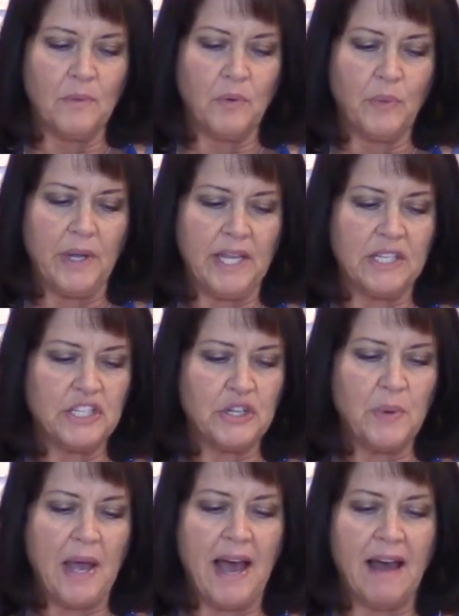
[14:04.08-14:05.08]
we
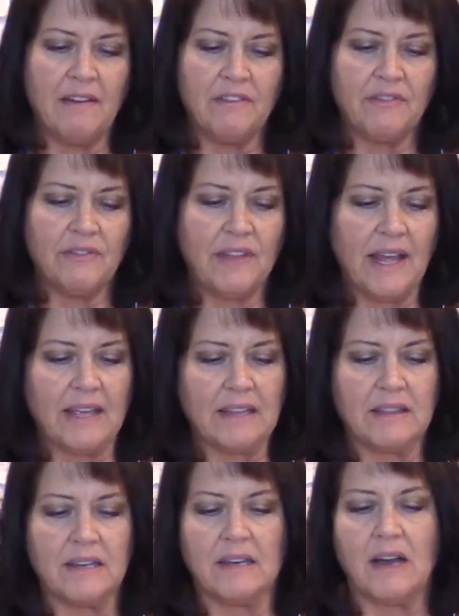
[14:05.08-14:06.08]
do have
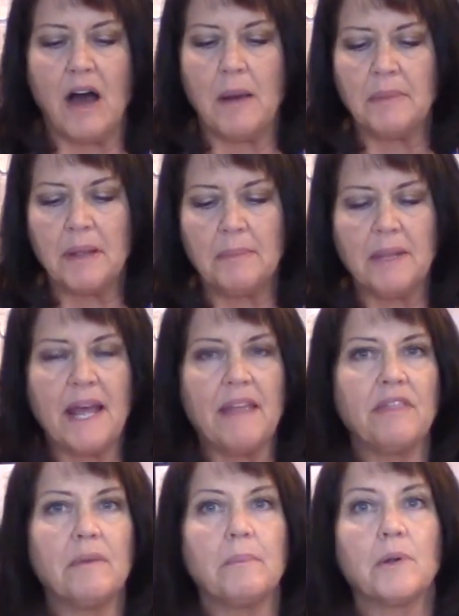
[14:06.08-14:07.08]
like the omelet
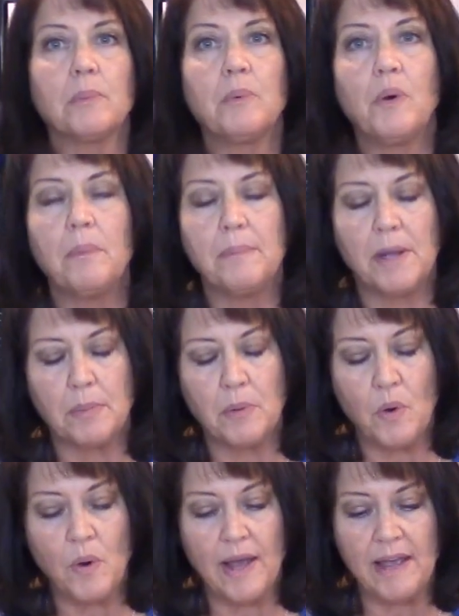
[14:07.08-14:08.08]
blend, the
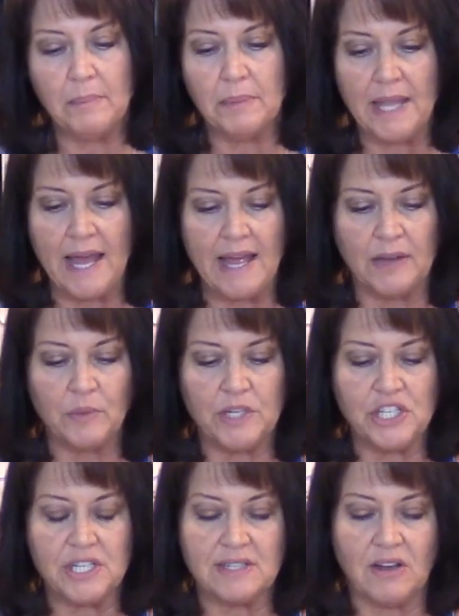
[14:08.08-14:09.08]
mirepoix blend,
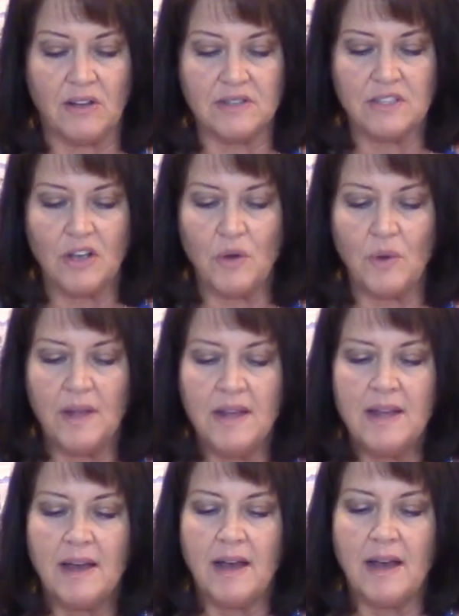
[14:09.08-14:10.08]
which is also
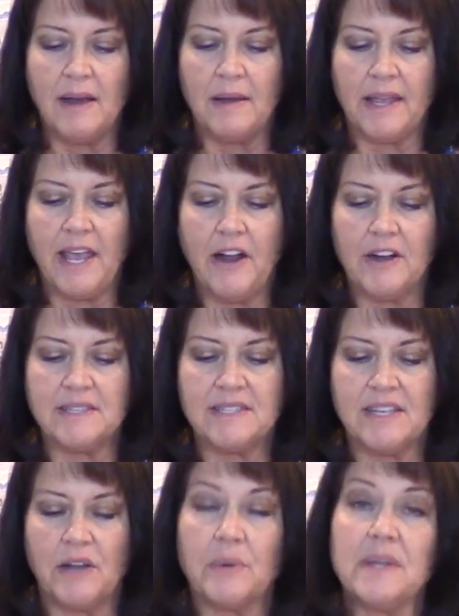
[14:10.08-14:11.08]
carrots,
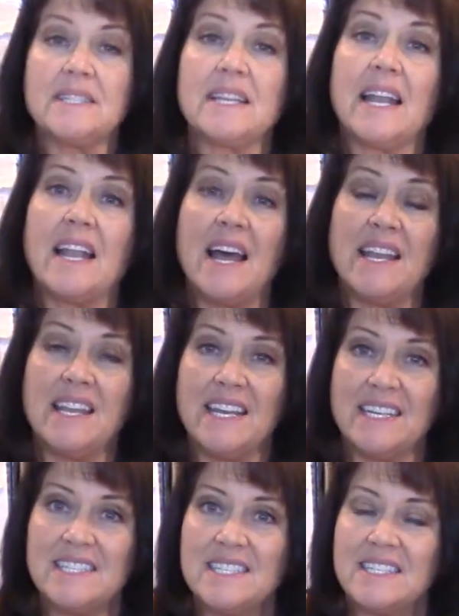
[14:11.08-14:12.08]
celeries, and
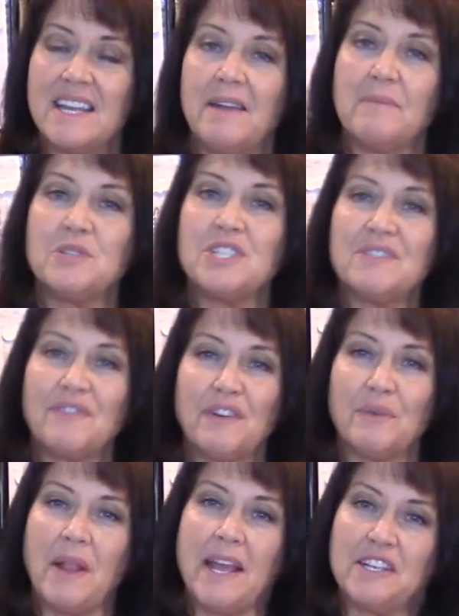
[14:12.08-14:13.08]
onions, just
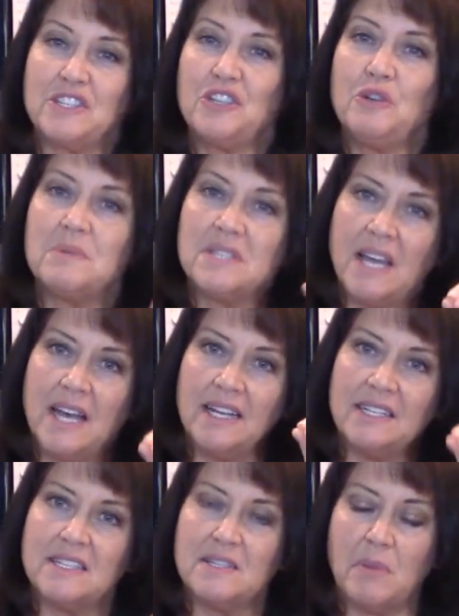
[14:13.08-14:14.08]
for like soups, cut
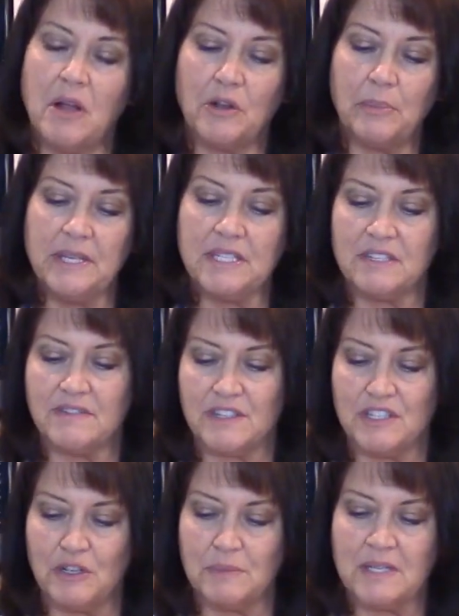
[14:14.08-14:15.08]
into smaller pieces for
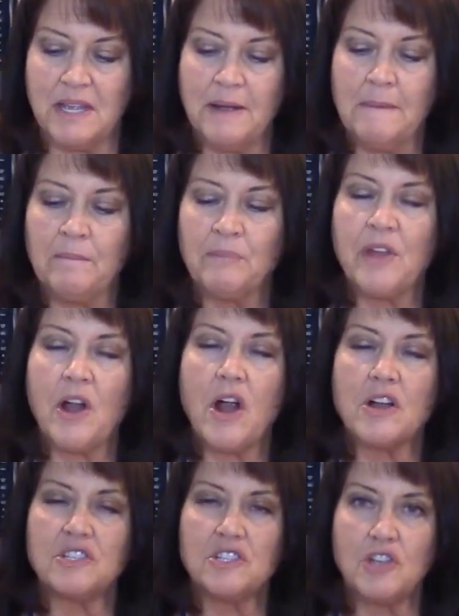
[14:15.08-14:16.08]
soups. There
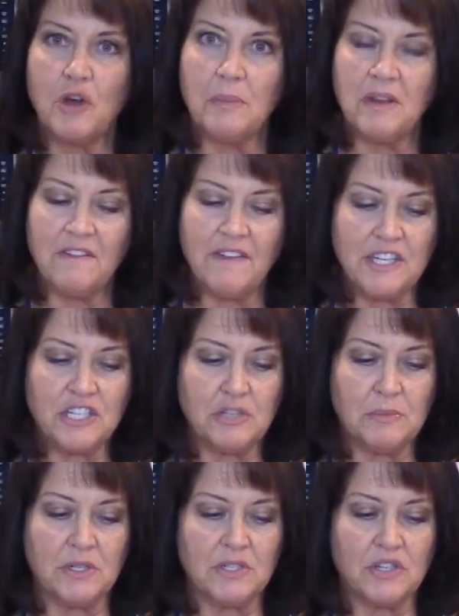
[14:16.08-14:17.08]
are so many
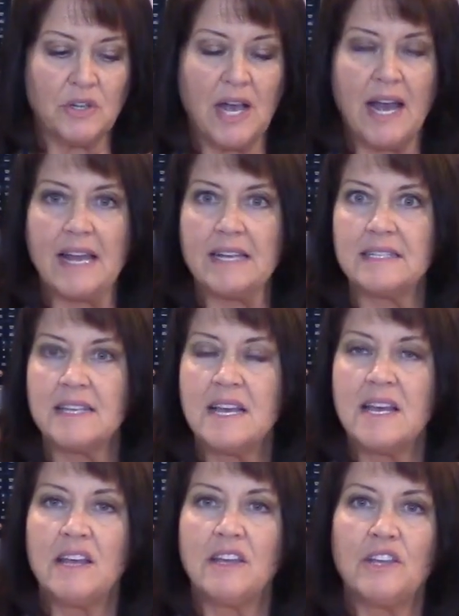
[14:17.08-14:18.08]
vegetables, you guys.
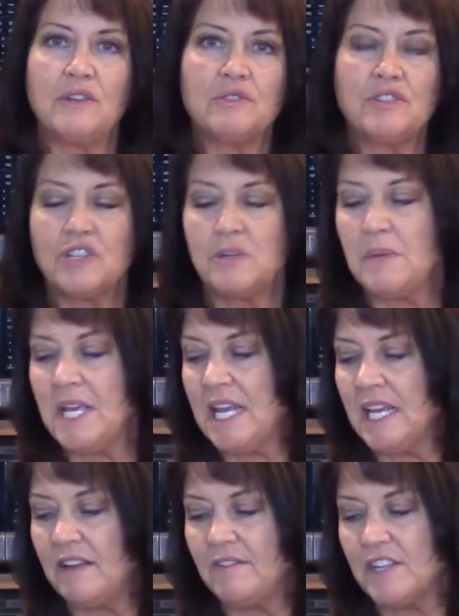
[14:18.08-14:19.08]
You should be
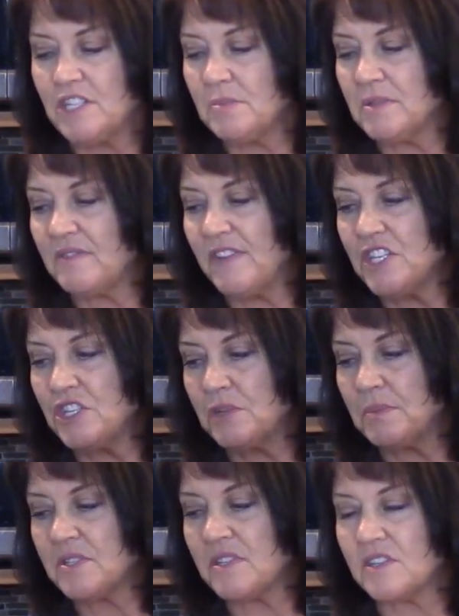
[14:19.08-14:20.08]
eating vegetables.
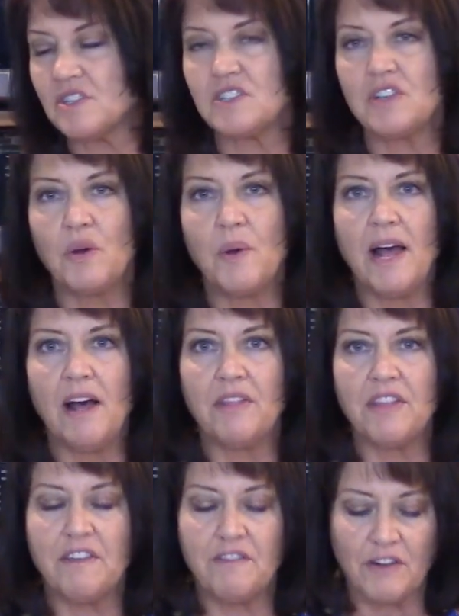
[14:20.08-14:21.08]
Vegetables are so
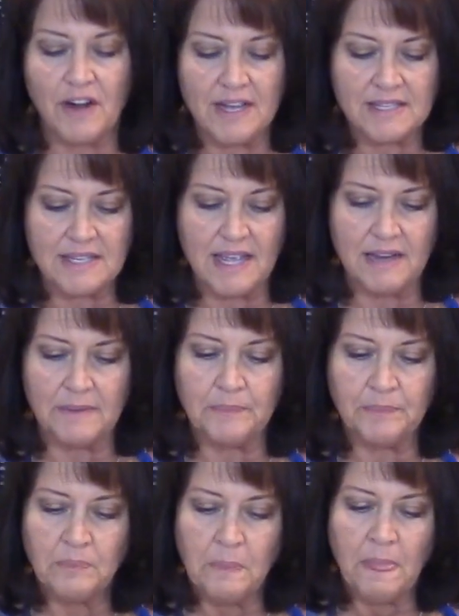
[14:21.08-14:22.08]
healthy for us, and
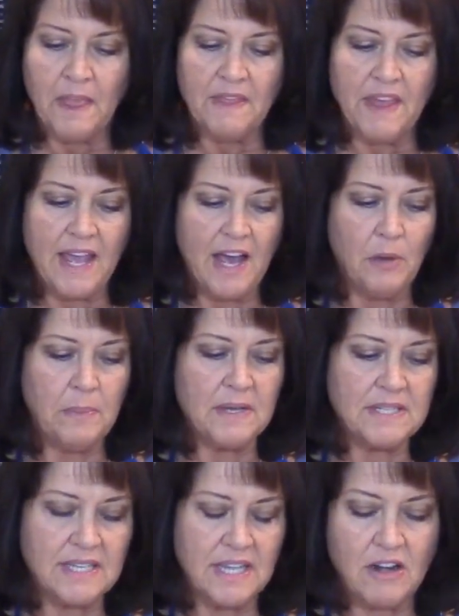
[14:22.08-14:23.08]
they help
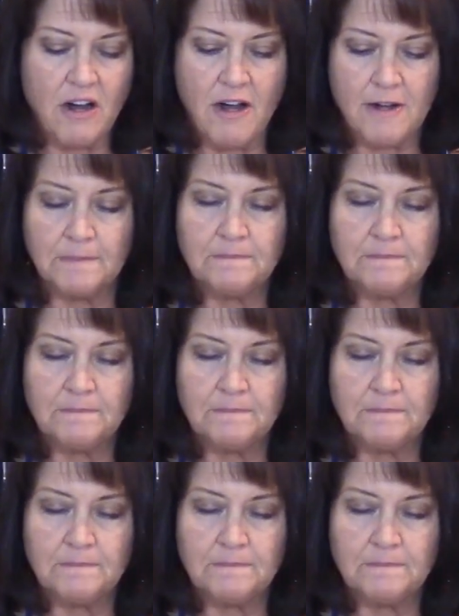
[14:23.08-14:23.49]
us in our